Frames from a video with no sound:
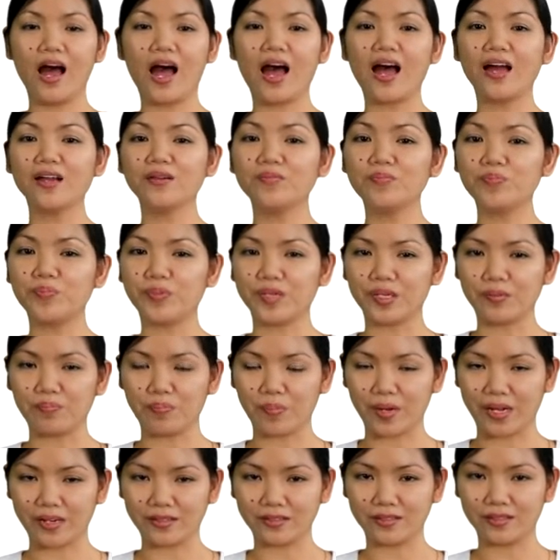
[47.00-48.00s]

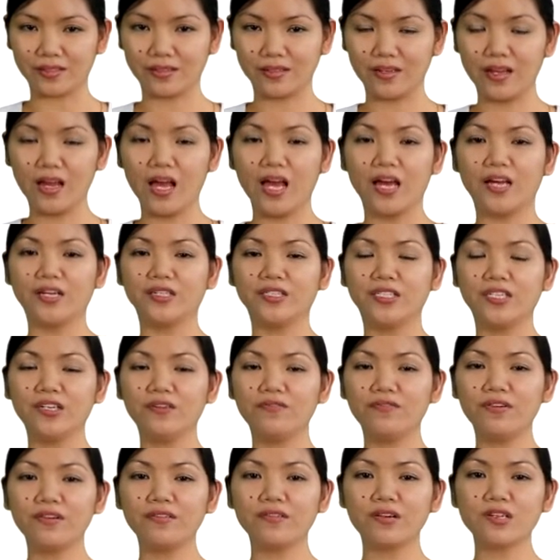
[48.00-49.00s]
unprepared,
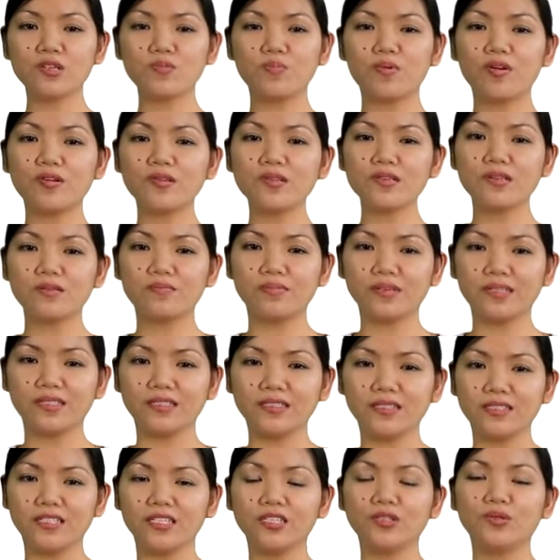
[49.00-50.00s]
given
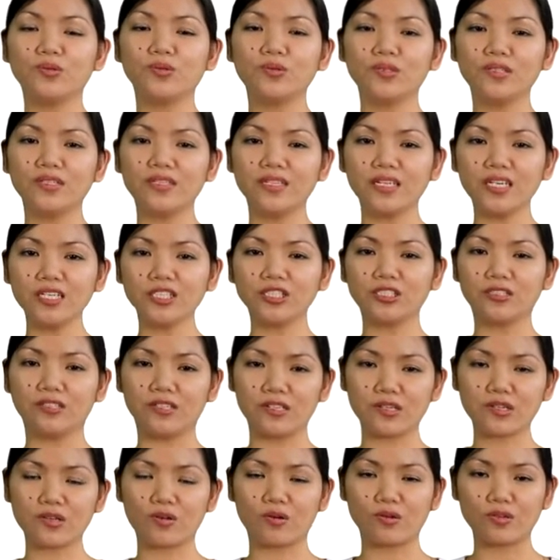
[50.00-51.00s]
responsibility to teach
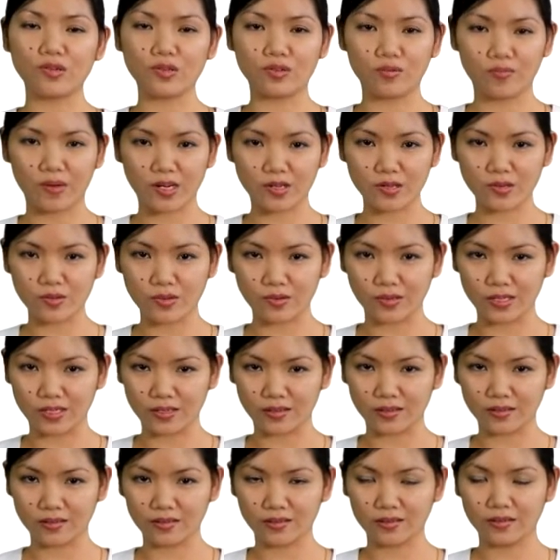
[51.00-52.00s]
this course to my
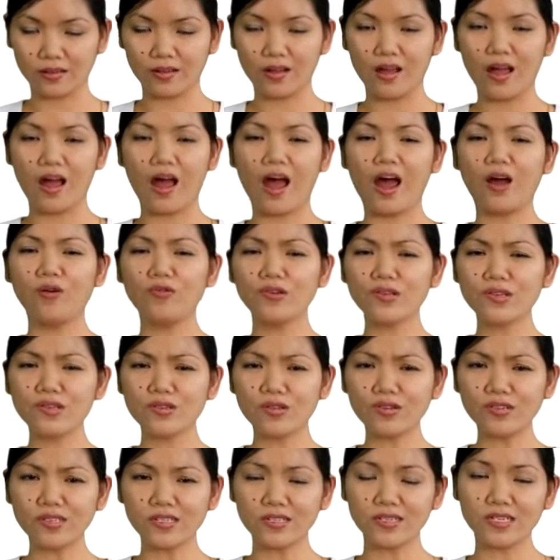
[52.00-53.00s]
student. I was
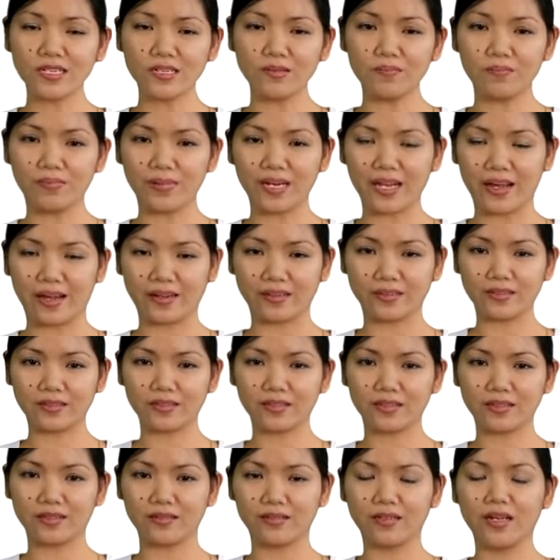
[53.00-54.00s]
totally blank
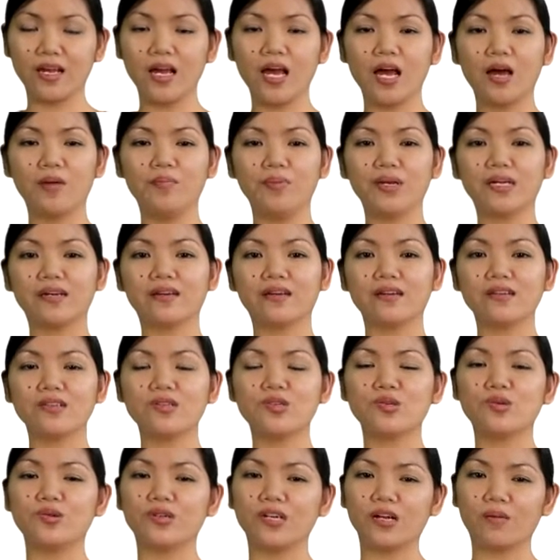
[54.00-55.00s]

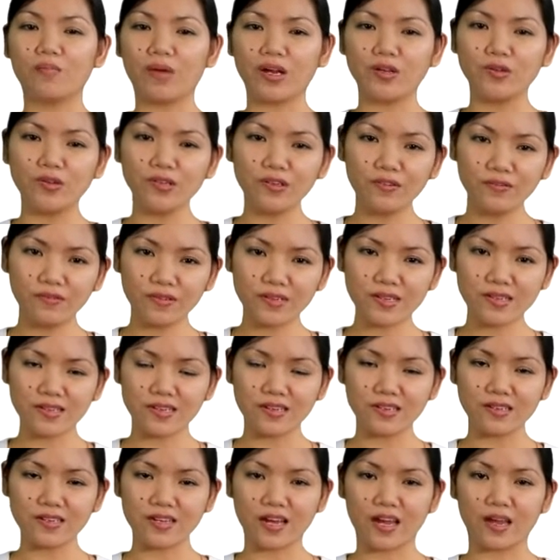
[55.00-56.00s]
because during my
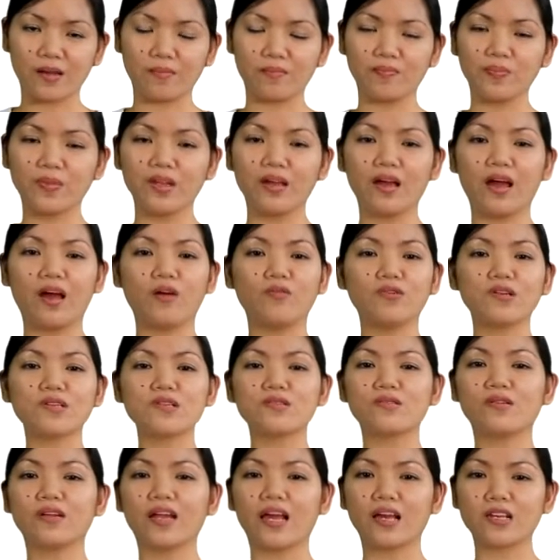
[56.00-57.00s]
university time, I
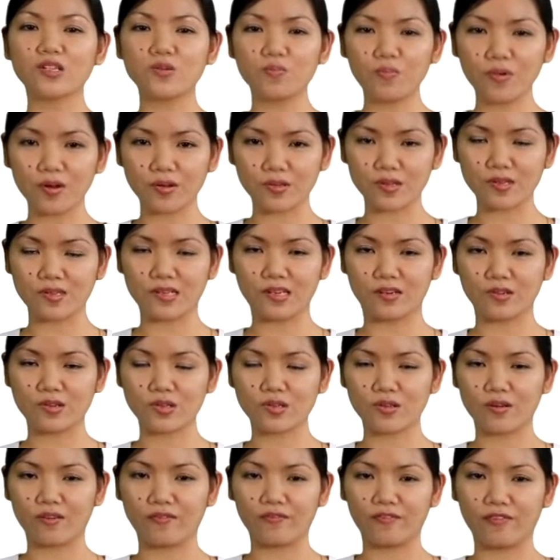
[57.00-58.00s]
was not exposed to the
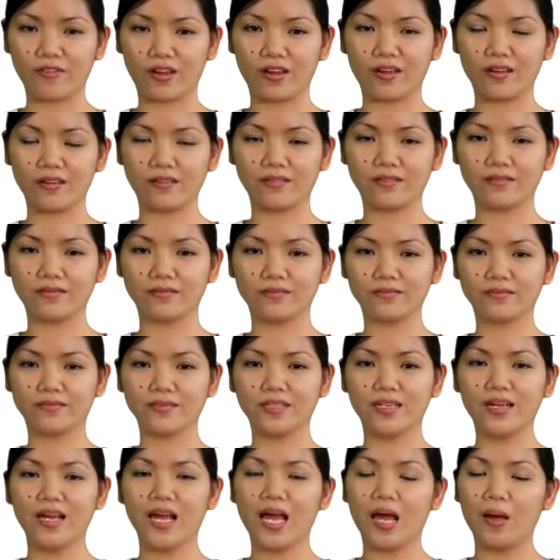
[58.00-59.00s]
software.
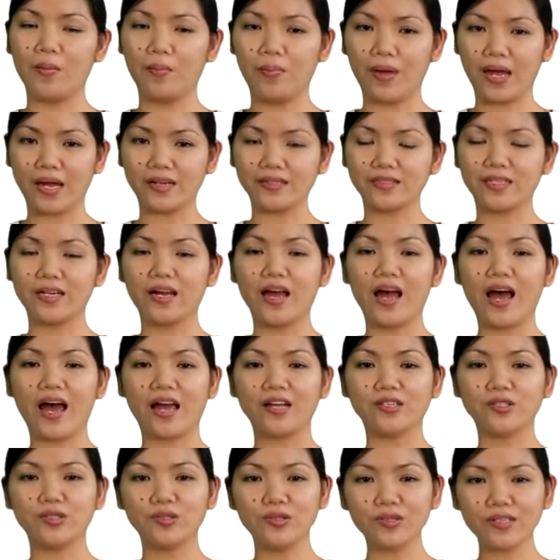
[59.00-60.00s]
But
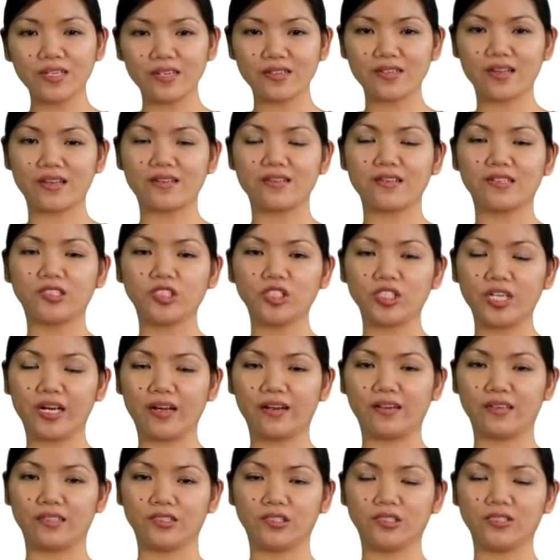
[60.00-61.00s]
I took this as a
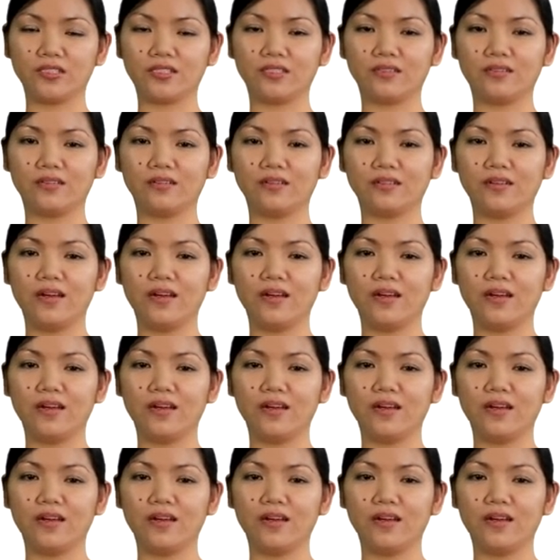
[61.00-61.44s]
challenge.